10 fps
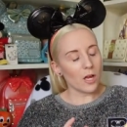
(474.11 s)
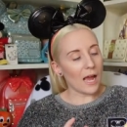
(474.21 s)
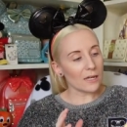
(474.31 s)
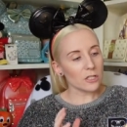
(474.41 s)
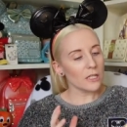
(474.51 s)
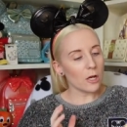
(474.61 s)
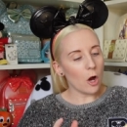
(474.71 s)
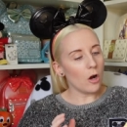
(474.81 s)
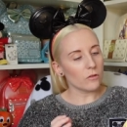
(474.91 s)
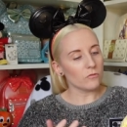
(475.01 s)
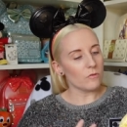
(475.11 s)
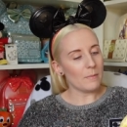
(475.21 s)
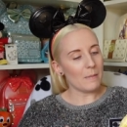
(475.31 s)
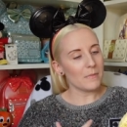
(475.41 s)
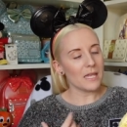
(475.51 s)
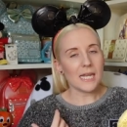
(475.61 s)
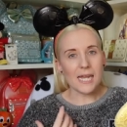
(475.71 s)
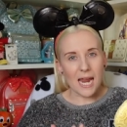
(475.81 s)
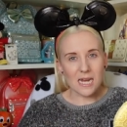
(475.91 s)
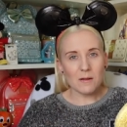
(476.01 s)
actually can't remember the
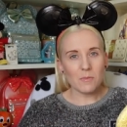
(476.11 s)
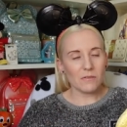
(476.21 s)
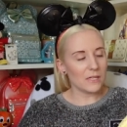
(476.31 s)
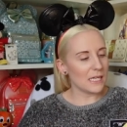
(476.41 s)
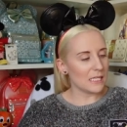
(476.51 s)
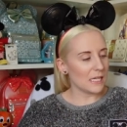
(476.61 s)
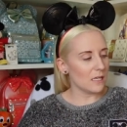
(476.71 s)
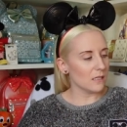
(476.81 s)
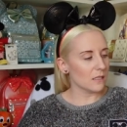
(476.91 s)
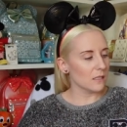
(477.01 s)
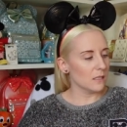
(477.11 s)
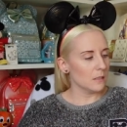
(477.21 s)
name of these ears.